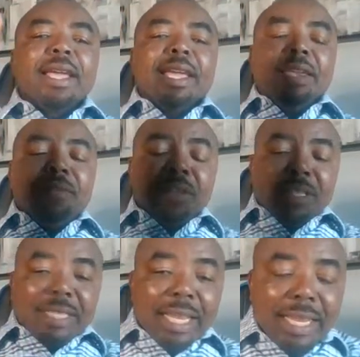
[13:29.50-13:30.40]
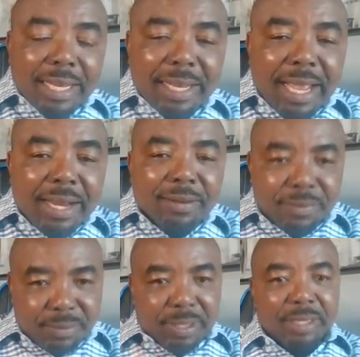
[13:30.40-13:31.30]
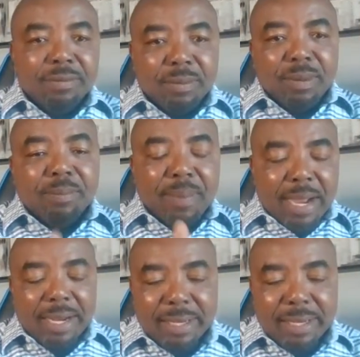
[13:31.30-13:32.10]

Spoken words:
If you take a line of credit from a bank